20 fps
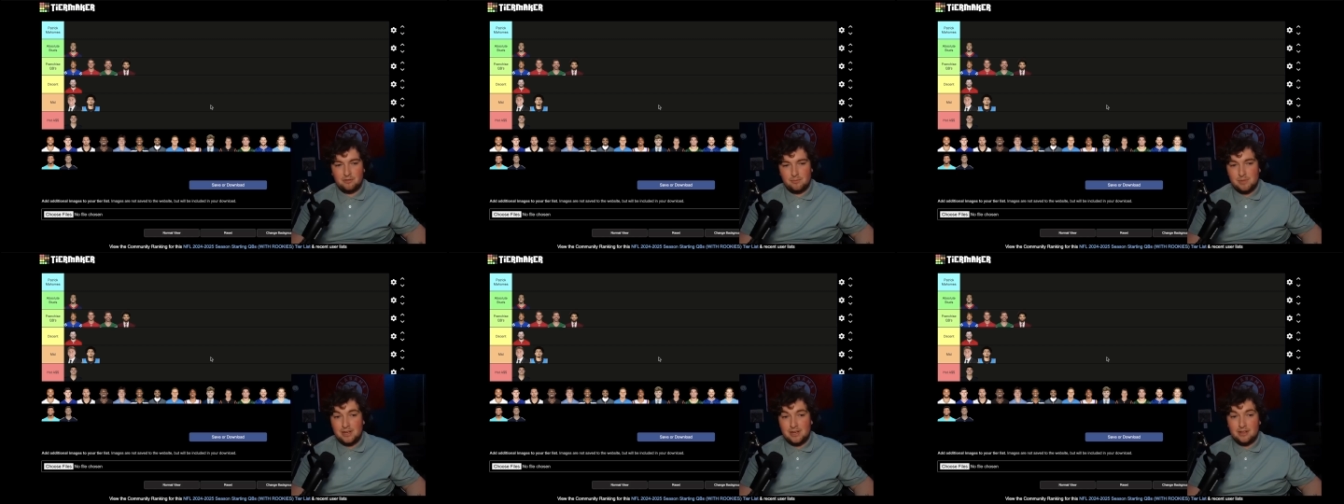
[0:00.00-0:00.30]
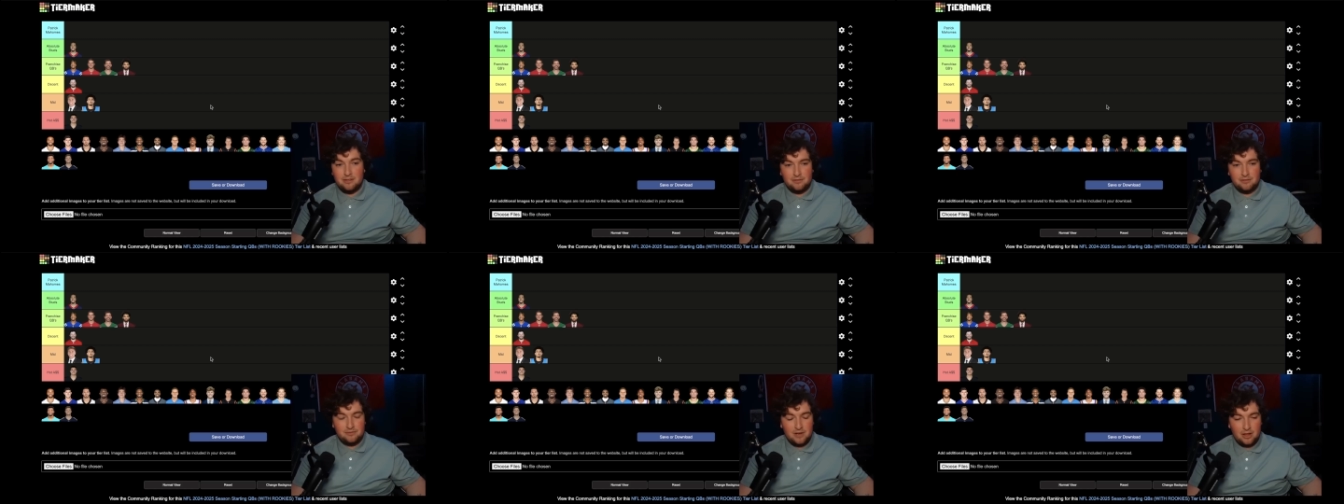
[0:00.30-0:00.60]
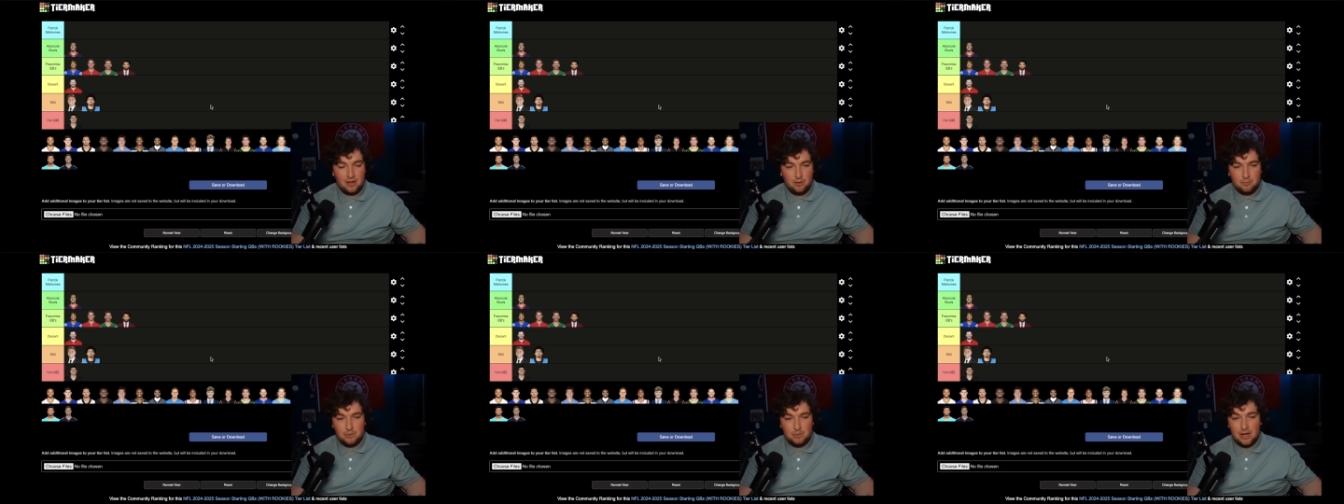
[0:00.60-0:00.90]
immediately
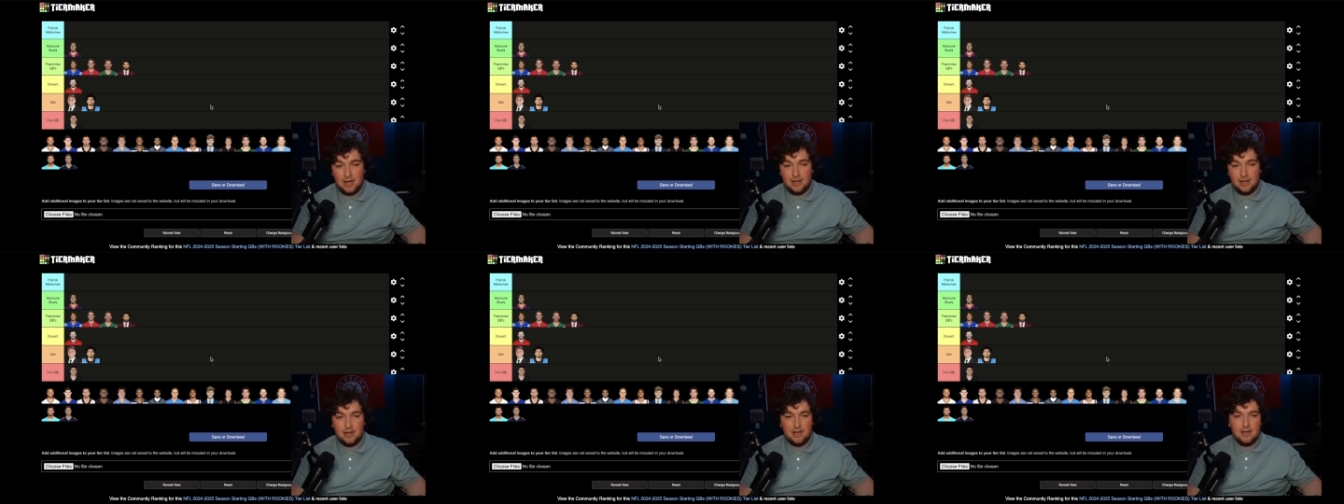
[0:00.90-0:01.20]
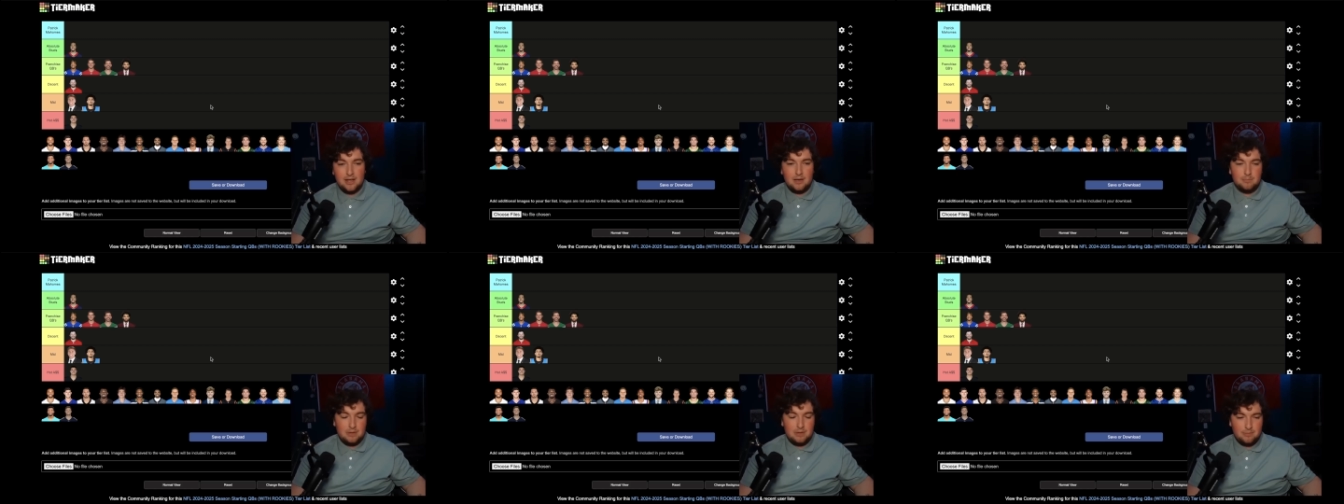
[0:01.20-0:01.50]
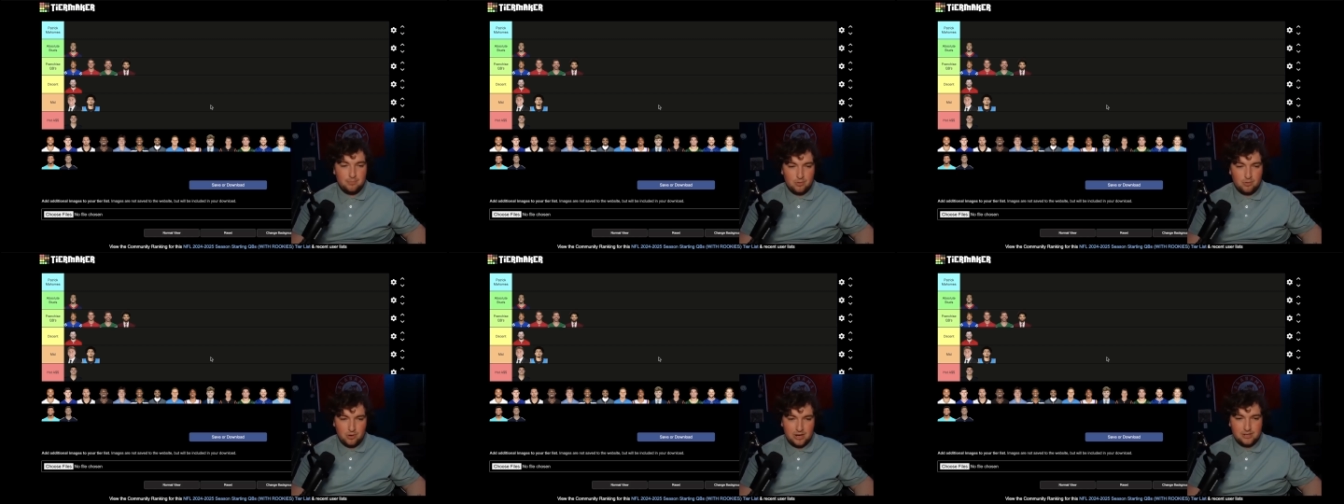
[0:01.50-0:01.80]
followed by me
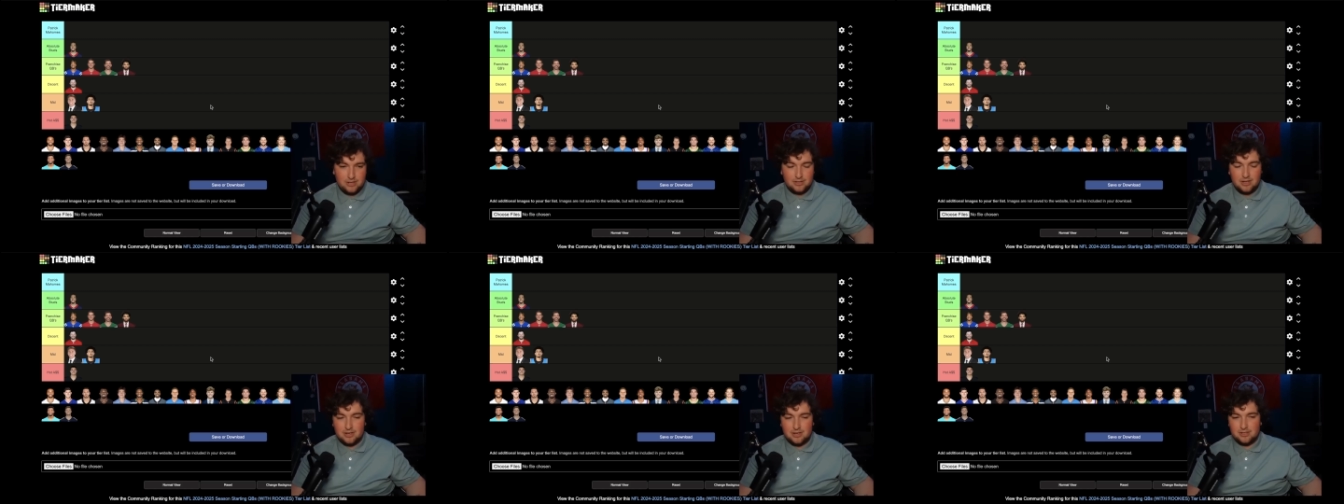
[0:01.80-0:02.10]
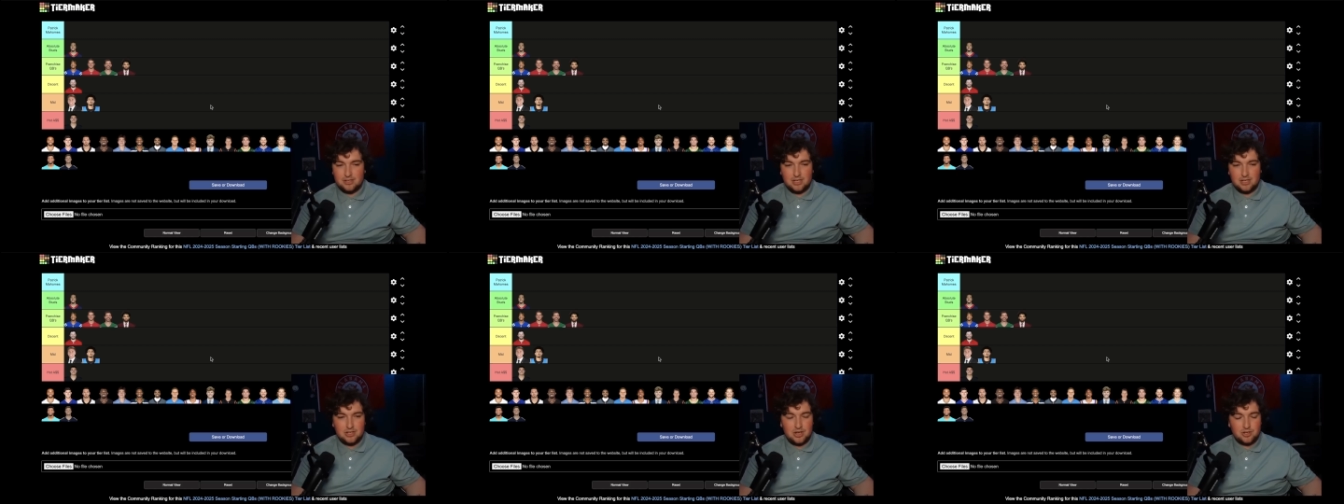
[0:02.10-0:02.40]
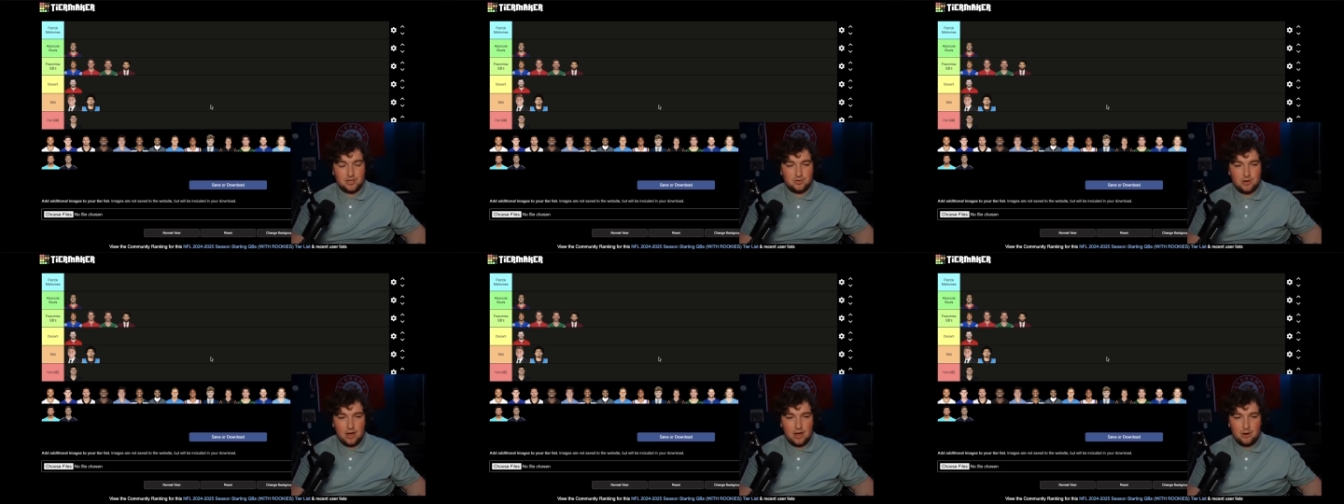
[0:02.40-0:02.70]
praising C.J.
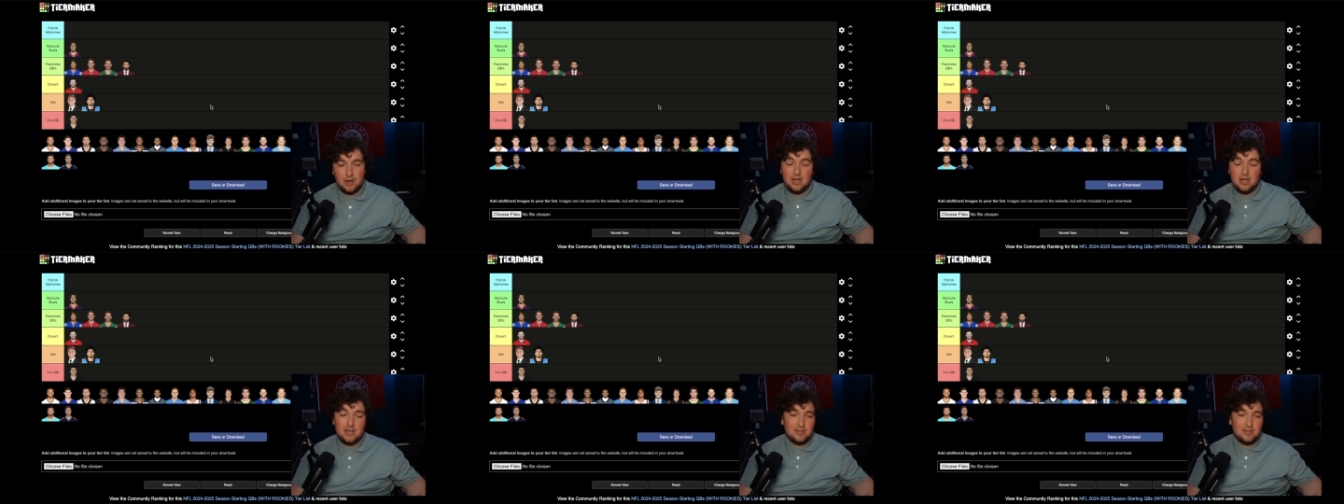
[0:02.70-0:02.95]
Stroud.